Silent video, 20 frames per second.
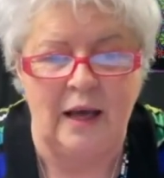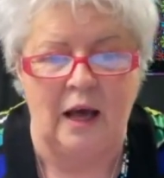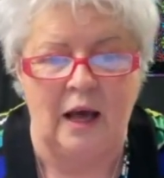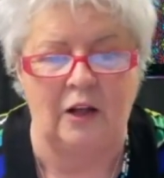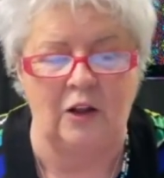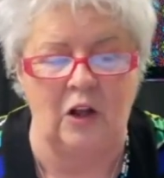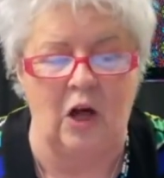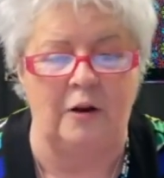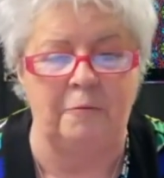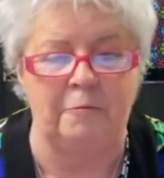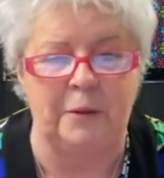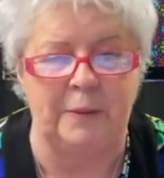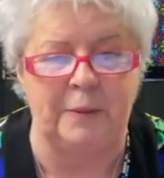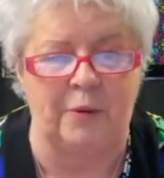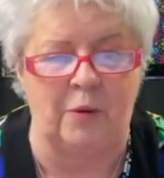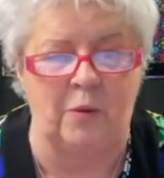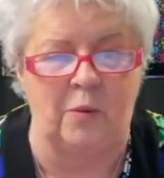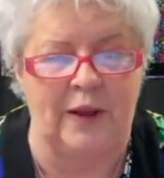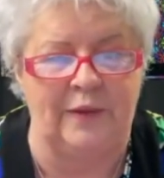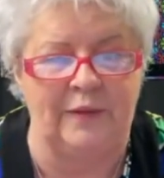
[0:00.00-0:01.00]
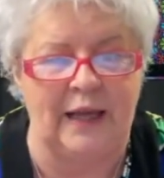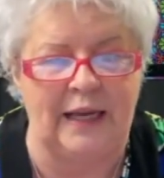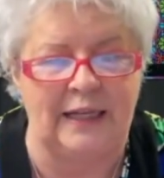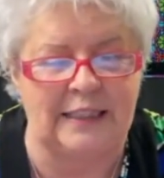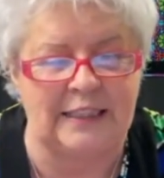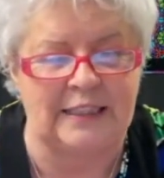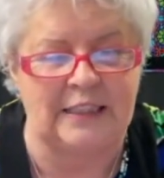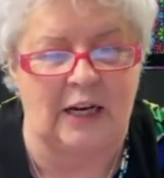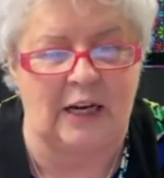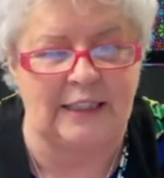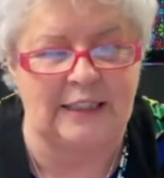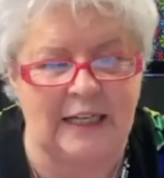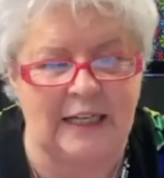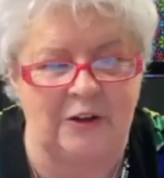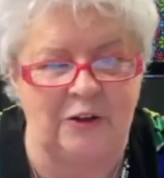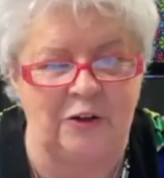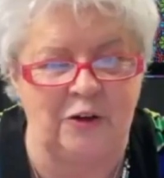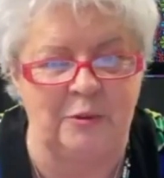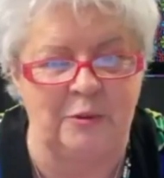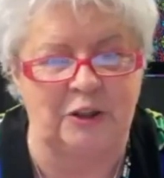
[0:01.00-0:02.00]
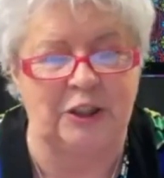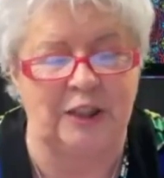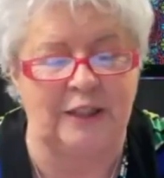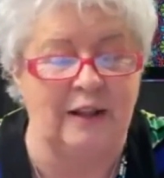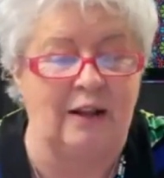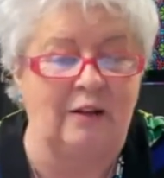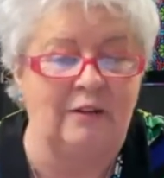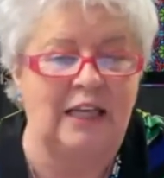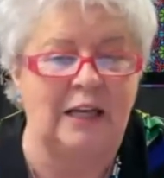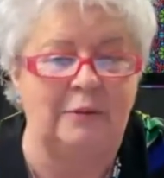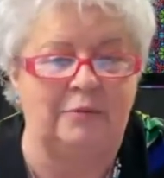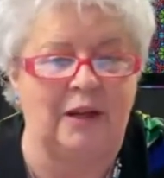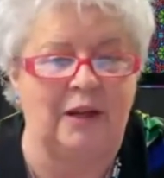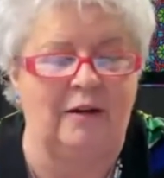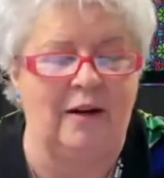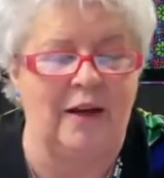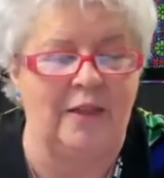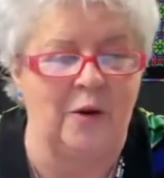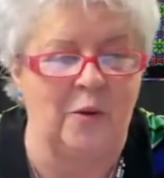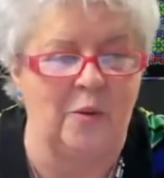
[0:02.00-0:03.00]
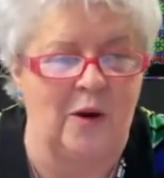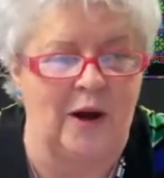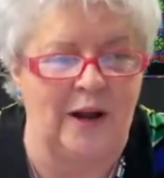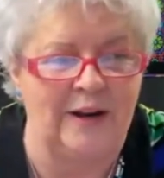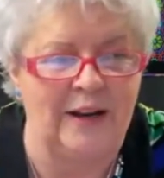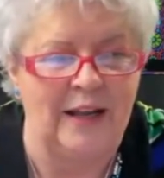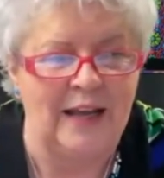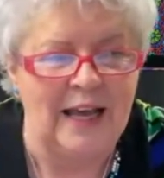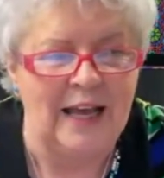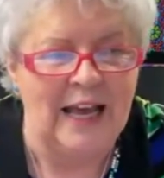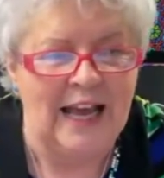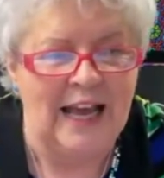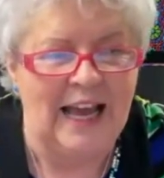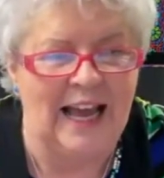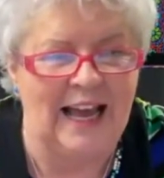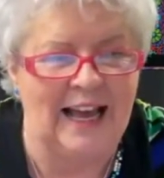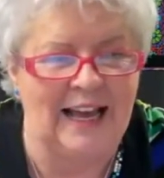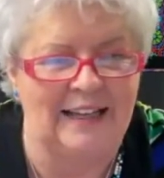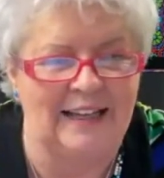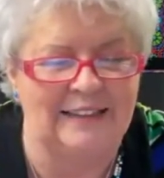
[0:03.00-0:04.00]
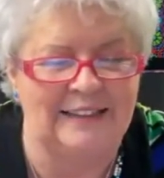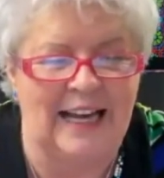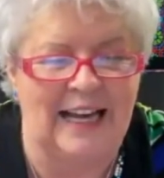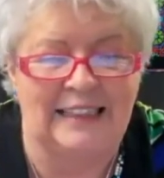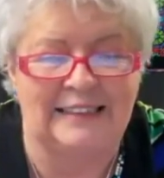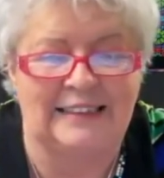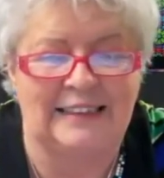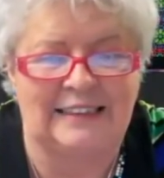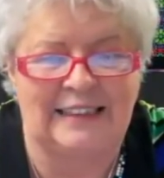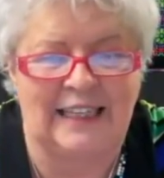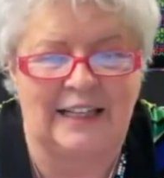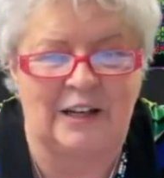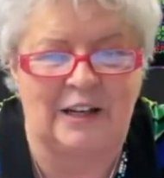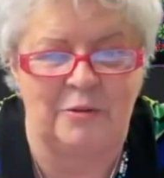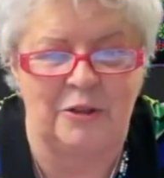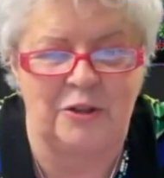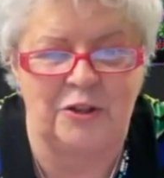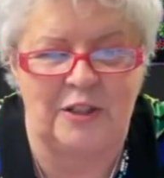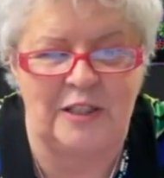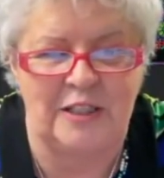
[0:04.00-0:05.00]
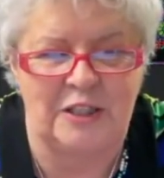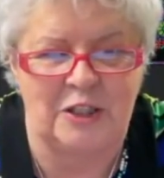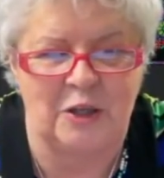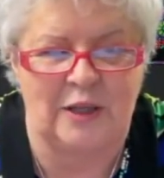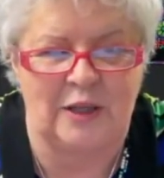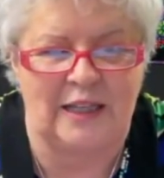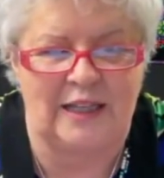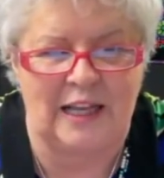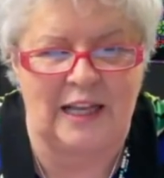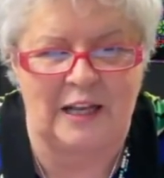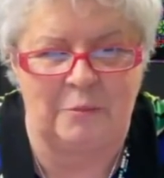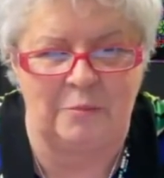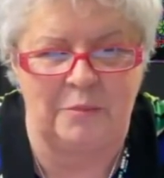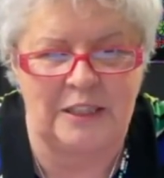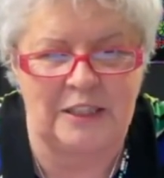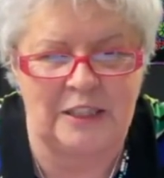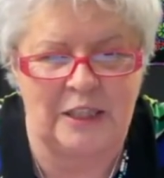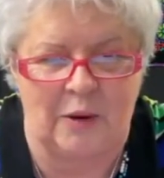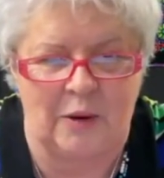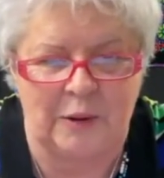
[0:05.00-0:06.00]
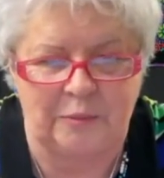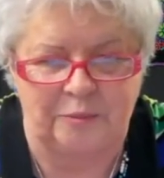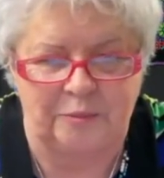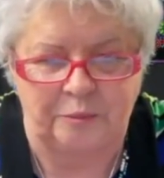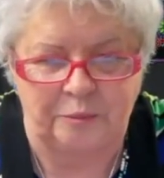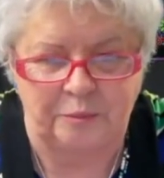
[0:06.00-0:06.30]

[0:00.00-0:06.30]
A lot of people, when they decide to new machine, they'll keep their other one and as a second machine so that they can be sewing.